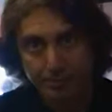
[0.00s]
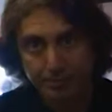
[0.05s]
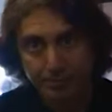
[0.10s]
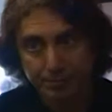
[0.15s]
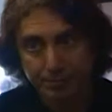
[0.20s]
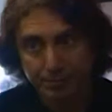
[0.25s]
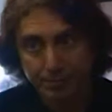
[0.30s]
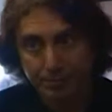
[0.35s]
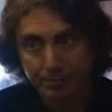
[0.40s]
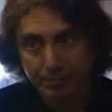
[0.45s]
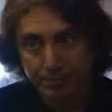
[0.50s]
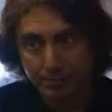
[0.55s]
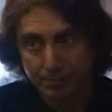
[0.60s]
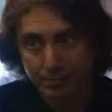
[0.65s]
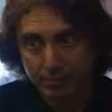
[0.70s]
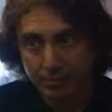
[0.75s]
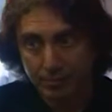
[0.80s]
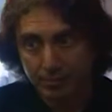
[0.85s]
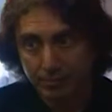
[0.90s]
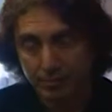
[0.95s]
And let
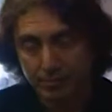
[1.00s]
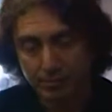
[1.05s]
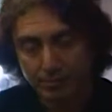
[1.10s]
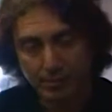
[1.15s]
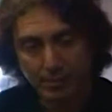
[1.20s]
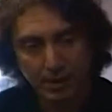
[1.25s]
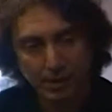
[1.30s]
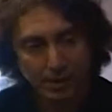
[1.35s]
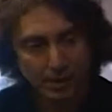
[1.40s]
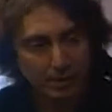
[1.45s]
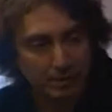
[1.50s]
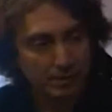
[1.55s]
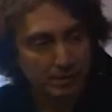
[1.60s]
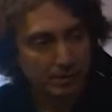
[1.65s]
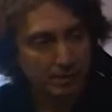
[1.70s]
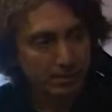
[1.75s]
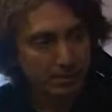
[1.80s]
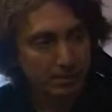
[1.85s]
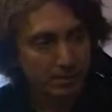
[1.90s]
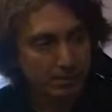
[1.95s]
some new company yeah.
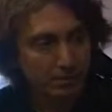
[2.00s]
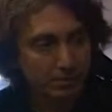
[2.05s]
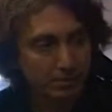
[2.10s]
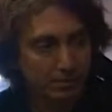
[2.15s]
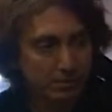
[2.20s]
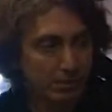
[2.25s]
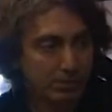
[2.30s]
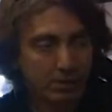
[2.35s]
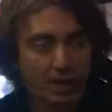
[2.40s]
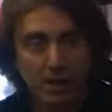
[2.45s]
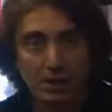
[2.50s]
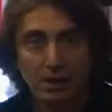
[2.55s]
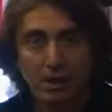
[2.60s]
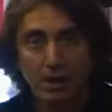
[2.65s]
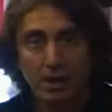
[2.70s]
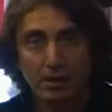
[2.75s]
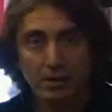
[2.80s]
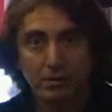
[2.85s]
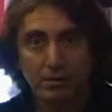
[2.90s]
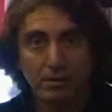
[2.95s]
take over. Well, they,
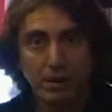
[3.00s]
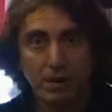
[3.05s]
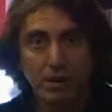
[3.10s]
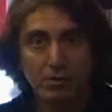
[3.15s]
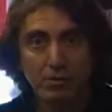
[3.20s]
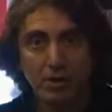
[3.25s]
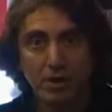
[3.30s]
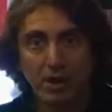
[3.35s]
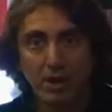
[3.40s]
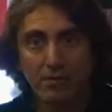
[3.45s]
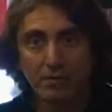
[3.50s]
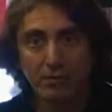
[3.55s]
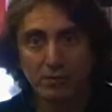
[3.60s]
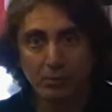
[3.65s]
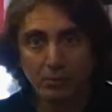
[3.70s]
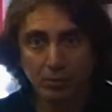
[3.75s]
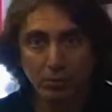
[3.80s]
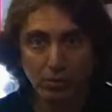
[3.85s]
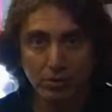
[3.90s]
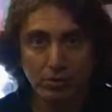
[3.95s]
they, they don't care
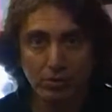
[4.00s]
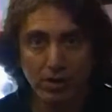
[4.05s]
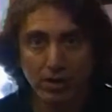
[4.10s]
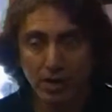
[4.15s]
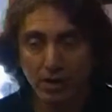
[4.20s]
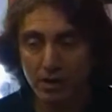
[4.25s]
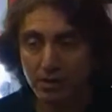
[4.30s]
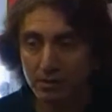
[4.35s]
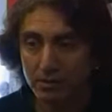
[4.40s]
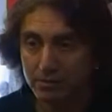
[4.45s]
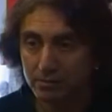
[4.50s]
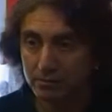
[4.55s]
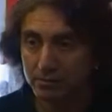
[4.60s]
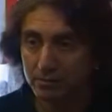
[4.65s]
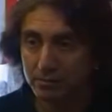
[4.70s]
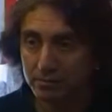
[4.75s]
if the poor die.